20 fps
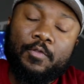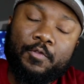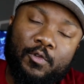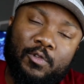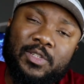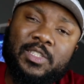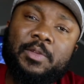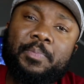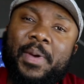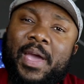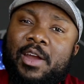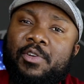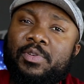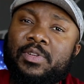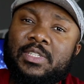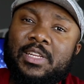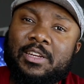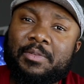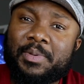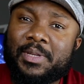Of course, the battery
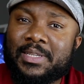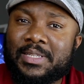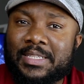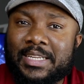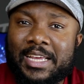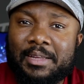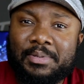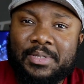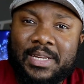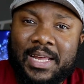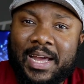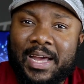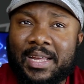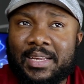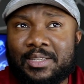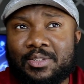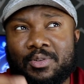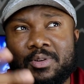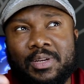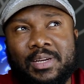is going to be the same
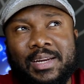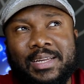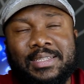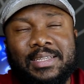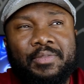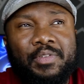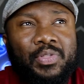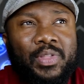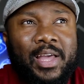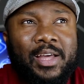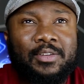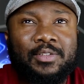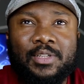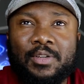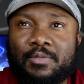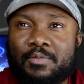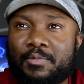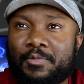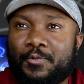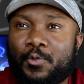size. You're looking at
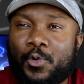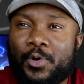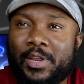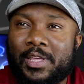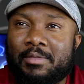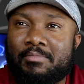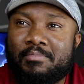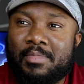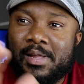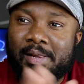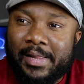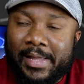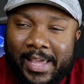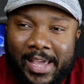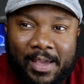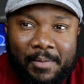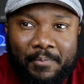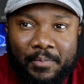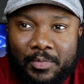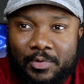7,040
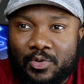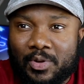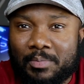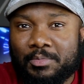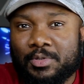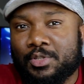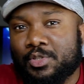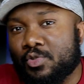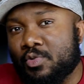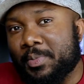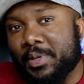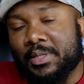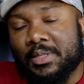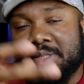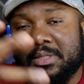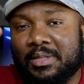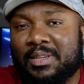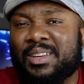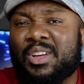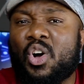milliamp. So I'm assuming
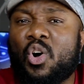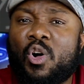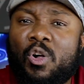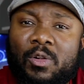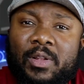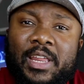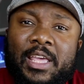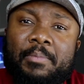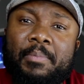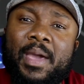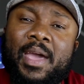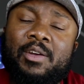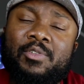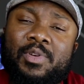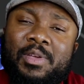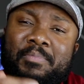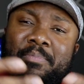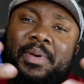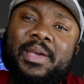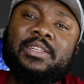still an all-day
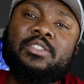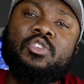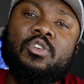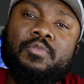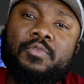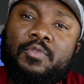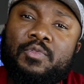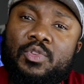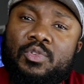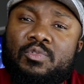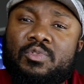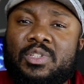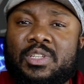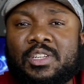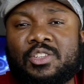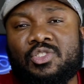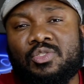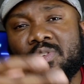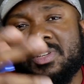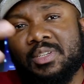battery. Based off of
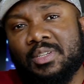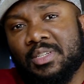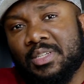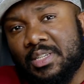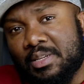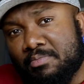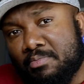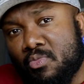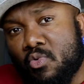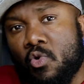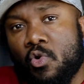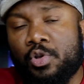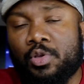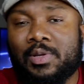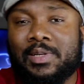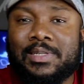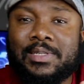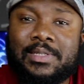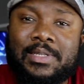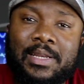usage, you can see more, you
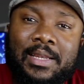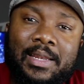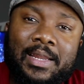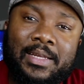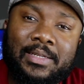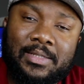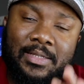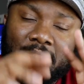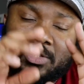can see less.